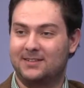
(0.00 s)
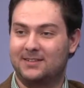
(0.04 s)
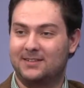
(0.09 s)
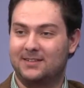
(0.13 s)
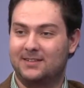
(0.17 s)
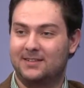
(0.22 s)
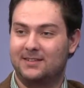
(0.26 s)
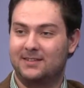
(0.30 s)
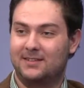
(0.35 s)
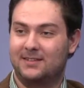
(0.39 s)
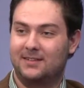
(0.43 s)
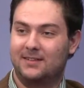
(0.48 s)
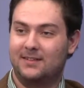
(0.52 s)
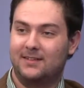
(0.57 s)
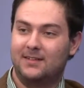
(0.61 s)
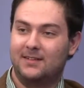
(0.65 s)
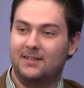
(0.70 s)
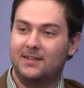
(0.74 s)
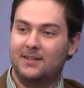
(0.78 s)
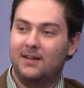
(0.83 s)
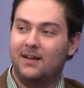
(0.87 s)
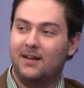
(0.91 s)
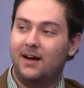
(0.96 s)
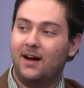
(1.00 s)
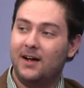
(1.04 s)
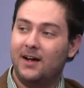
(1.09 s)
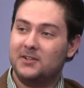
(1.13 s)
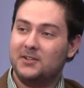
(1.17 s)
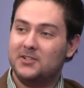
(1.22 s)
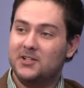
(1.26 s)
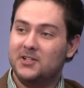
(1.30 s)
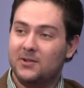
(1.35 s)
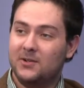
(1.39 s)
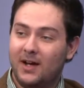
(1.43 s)
Starmer?
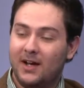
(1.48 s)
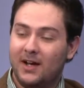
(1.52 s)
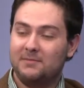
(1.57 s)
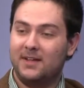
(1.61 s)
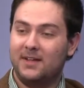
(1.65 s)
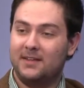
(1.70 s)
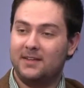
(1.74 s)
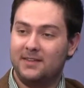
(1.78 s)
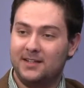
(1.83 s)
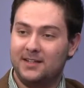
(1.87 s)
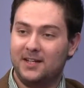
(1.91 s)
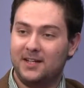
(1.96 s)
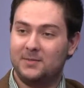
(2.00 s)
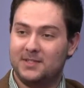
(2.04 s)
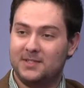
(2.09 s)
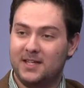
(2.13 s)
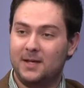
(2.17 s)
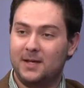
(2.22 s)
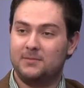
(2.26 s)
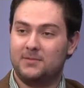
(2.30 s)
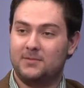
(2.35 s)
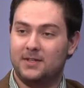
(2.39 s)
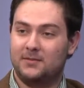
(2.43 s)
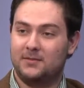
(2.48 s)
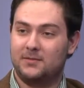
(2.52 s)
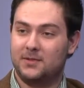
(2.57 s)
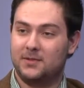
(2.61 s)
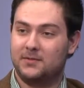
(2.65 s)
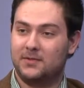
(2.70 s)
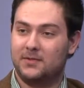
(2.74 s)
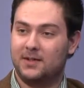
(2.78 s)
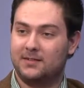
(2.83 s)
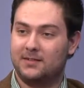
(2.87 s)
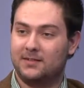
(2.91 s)
Do you know, I, I, think I'd be tempted for the
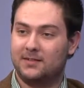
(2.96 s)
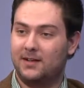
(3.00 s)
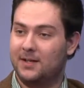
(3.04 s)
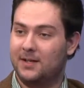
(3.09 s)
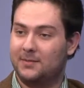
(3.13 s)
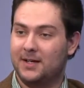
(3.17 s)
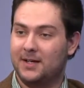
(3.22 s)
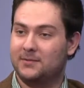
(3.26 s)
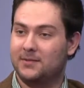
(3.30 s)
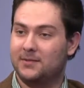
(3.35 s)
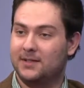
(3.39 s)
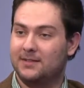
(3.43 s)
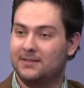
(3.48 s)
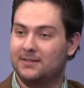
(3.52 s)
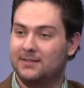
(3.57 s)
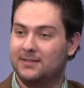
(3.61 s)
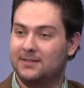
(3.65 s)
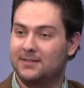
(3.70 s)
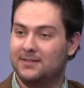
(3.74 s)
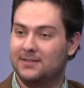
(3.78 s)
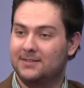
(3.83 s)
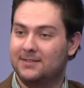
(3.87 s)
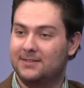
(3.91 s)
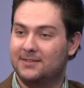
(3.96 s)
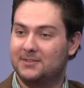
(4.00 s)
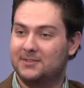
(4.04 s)
first time ever to, yeah?